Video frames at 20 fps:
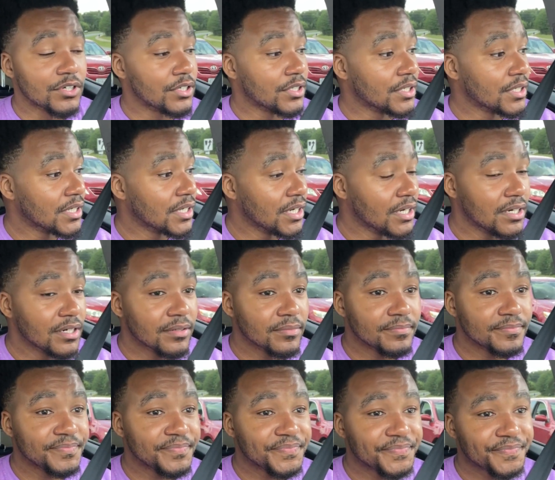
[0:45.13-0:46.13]

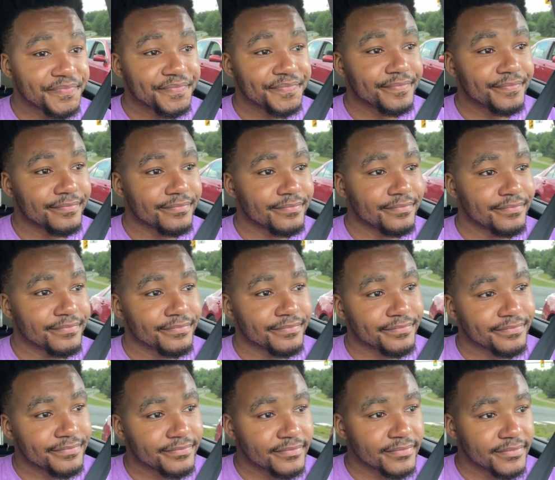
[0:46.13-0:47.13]

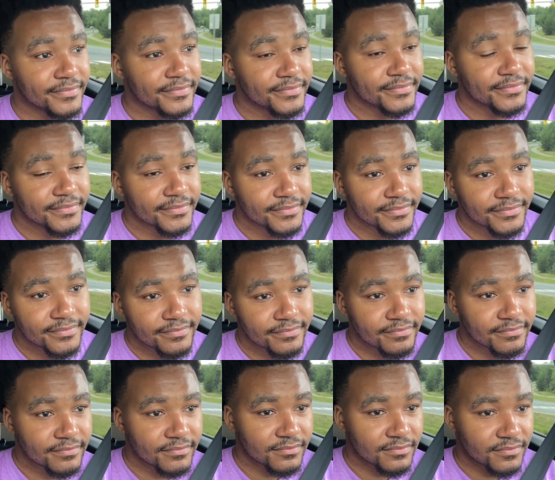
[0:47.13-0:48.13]

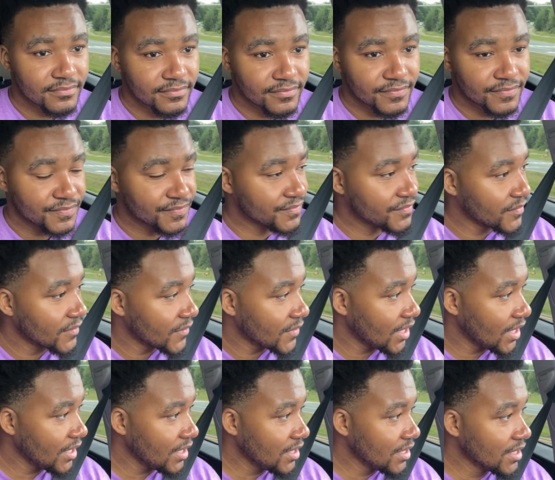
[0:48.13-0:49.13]

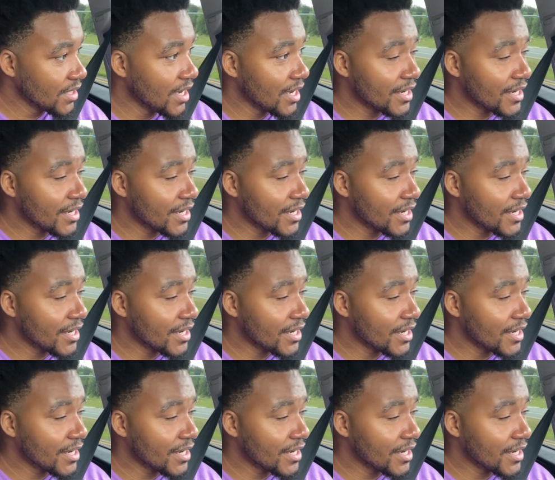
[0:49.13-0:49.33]
Um,